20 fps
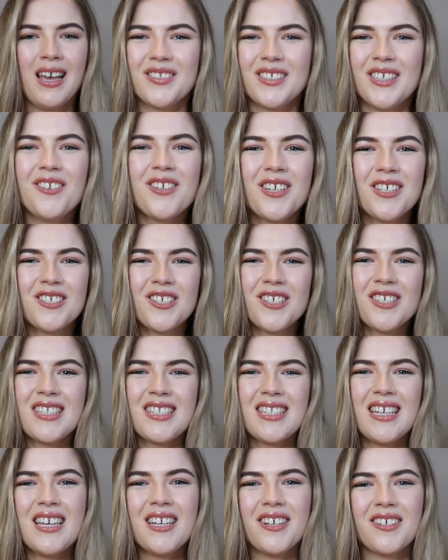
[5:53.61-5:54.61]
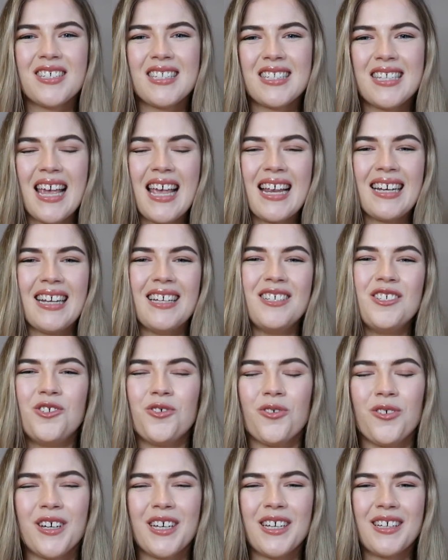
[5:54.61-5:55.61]
you can just see your skin
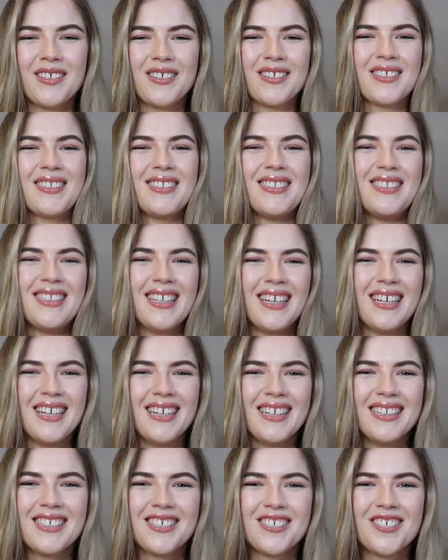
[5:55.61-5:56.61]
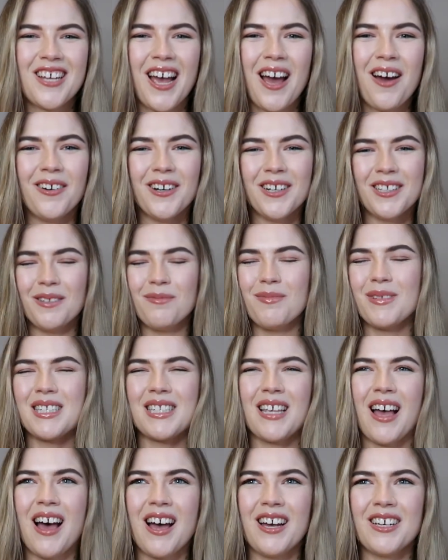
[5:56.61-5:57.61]
enjoying the shower, the
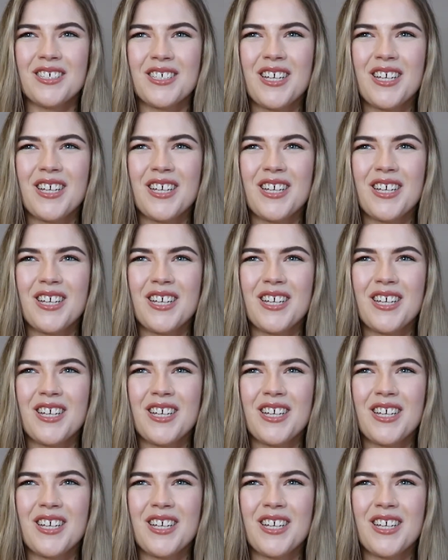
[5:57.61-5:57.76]
massage.